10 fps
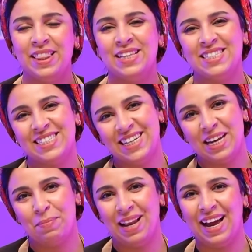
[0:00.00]
this is
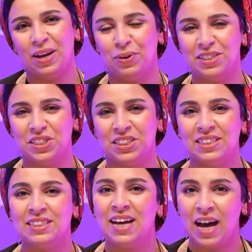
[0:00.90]
Zainab Al Halwachi.
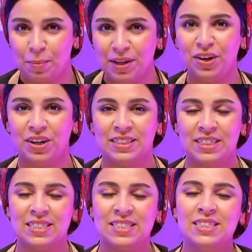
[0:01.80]
I'm an
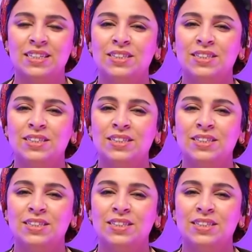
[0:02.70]
artist.